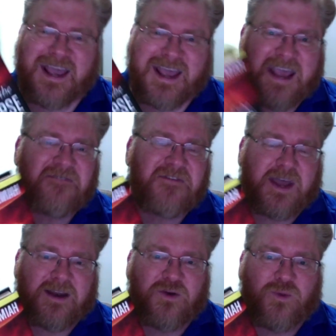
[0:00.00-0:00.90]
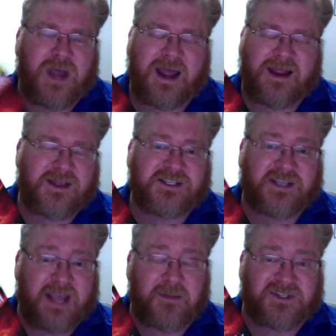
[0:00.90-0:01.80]
Even, and this
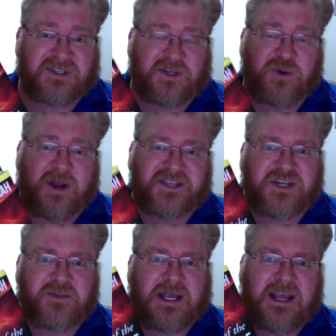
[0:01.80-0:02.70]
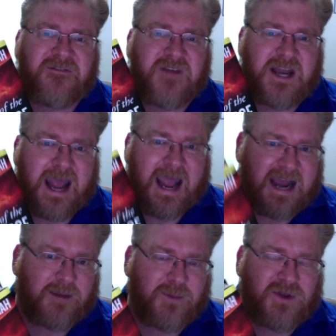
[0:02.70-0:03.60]
came as a surprise to me, even
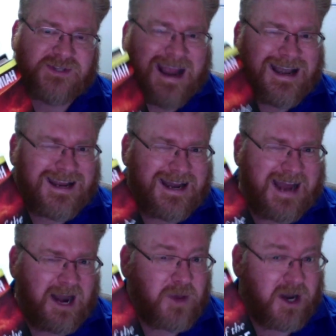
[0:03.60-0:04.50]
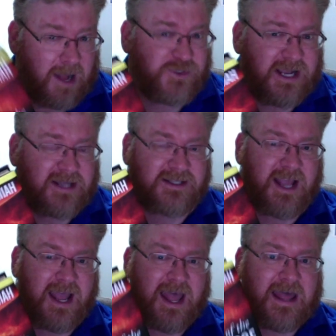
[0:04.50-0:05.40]
animals and inanimate objects
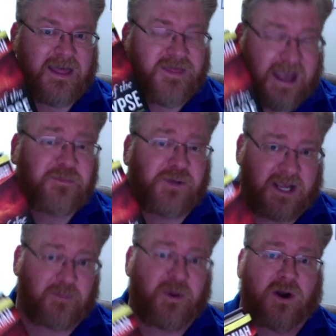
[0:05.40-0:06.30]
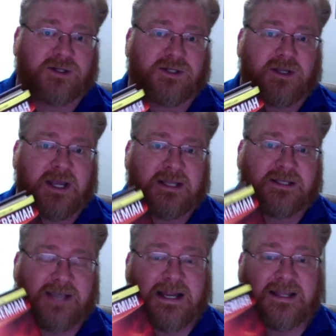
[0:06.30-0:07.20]
they play a part in
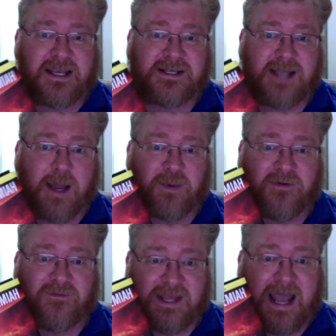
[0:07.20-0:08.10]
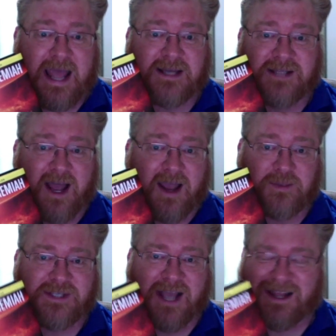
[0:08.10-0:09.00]
setting things up for the end
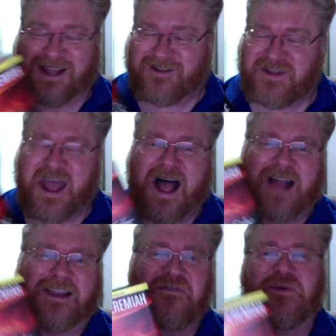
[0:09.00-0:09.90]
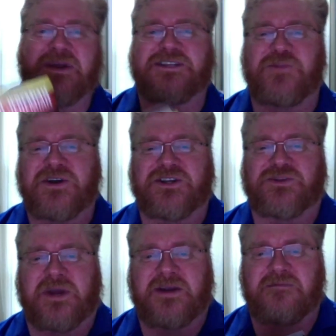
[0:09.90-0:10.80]
times. I love the I love the way this book is
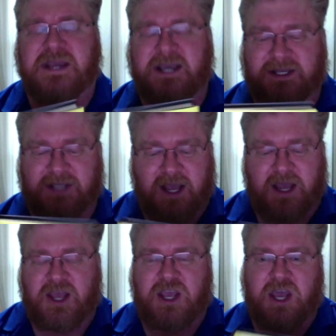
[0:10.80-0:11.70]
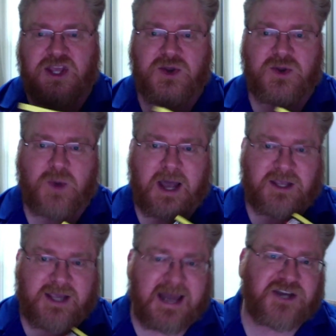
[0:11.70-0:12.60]
written because you uh,
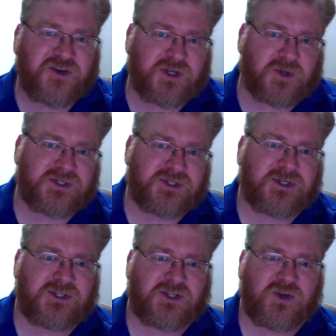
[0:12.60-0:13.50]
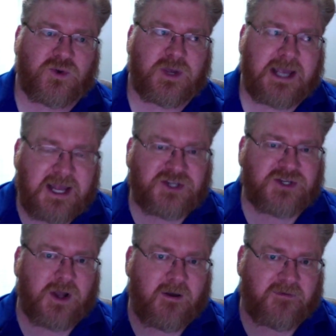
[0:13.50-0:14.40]
you get introduced to
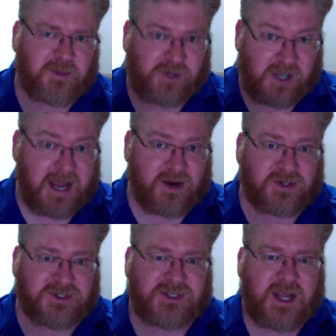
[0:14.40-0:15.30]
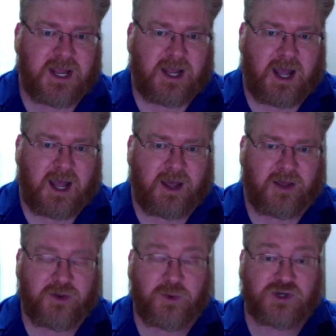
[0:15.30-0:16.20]
each of the players uh,
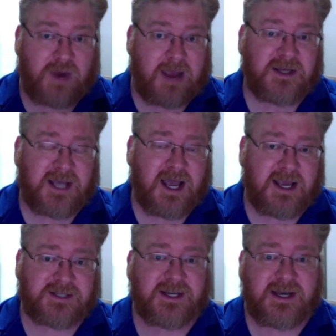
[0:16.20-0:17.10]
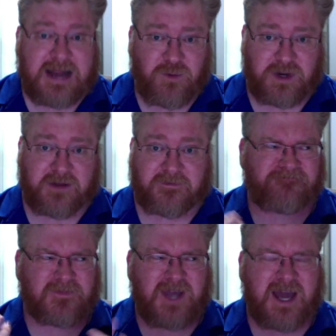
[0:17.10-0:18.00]
through a dramatized narrative,
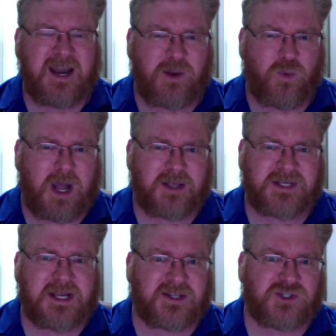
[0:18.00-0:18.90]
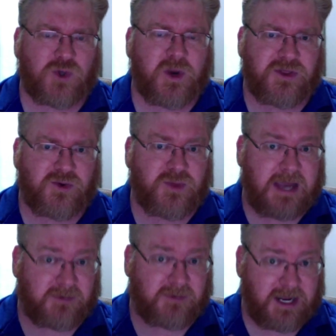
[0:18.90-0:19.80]
kind of like uh, seeing the story through
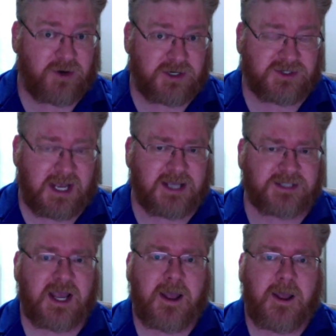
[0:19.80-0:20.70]
that character's eyes.